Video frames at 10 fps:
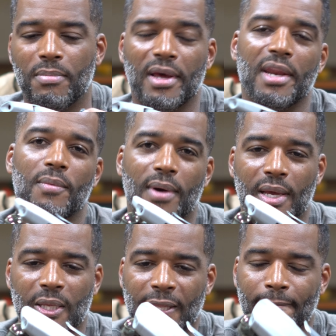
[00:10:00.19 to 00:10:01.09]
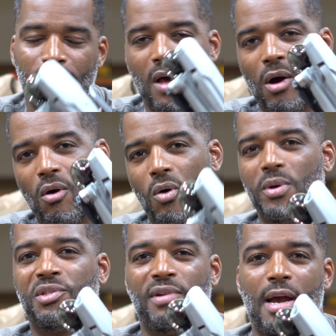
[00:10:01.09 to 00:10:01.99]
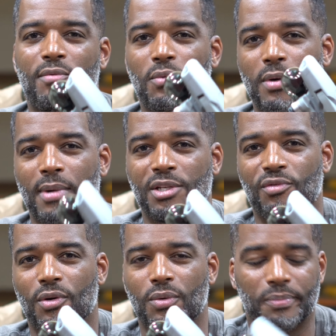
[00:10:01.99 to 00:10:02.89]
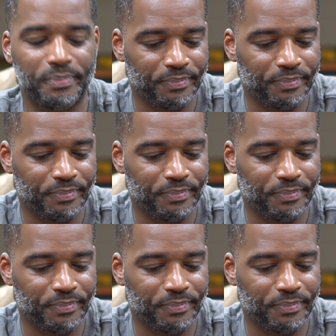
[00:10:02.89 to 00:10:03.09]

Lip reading: But anyway, I always travel with my drone.